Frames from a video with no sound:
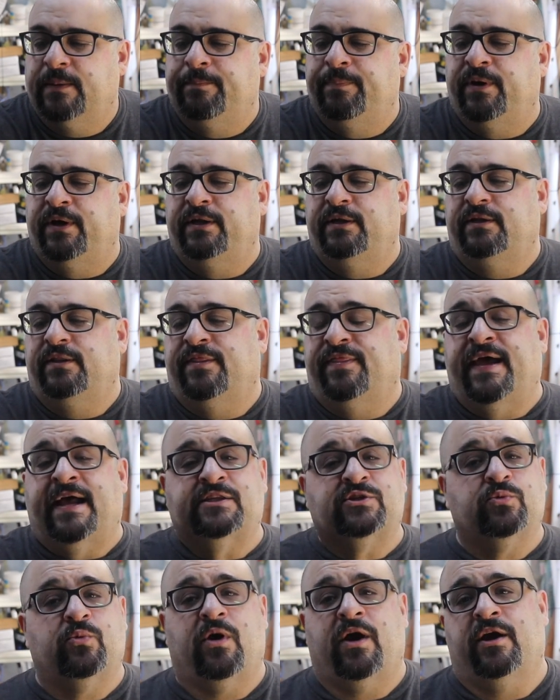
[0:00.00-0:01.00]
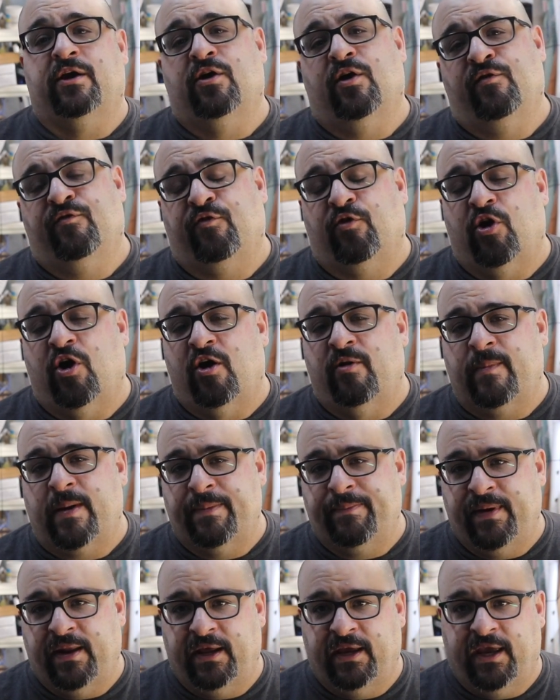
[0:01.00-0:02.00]
but that's where I go for all my
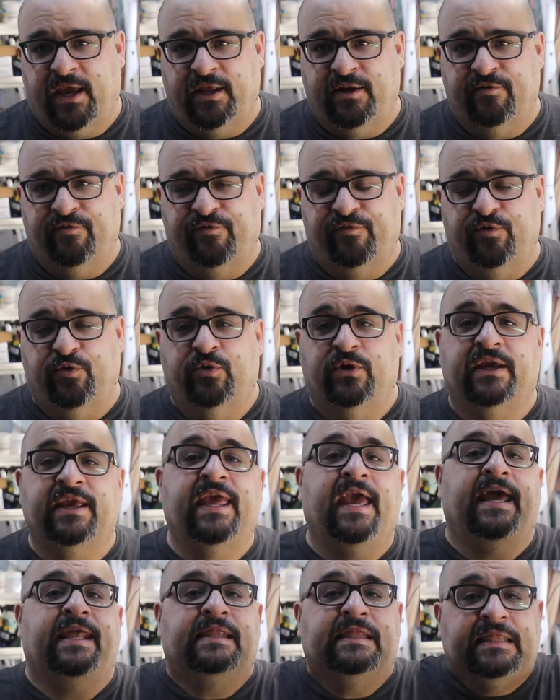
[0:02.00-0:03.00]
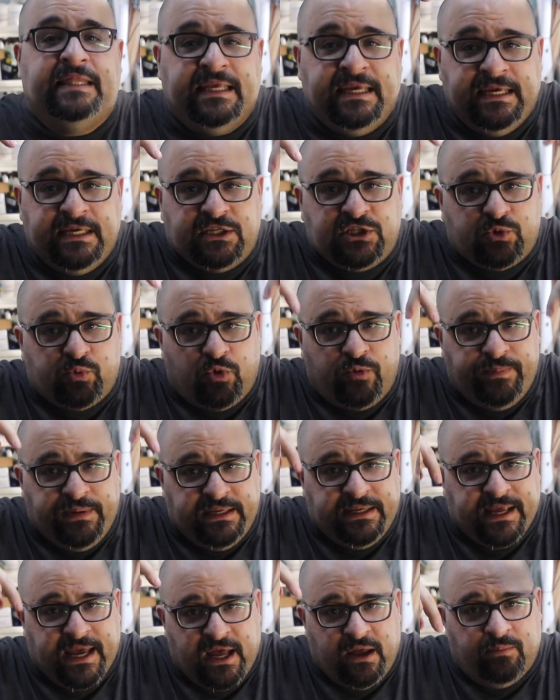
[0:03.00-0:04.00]
medicated food. Again, links will
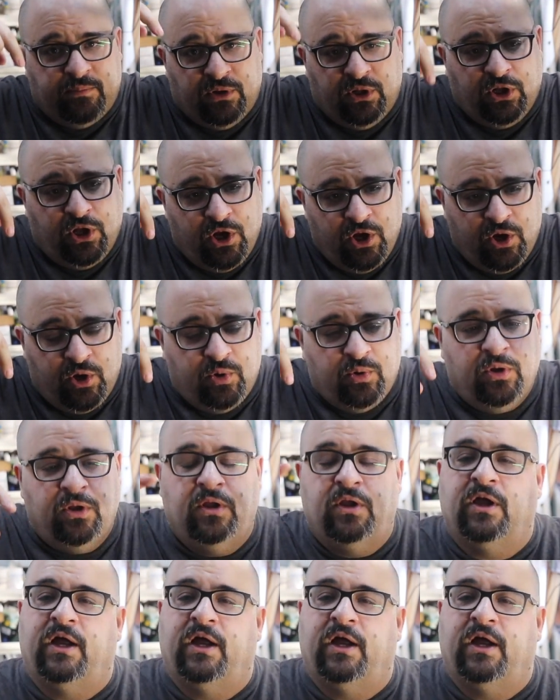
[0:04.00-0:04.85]
be down below.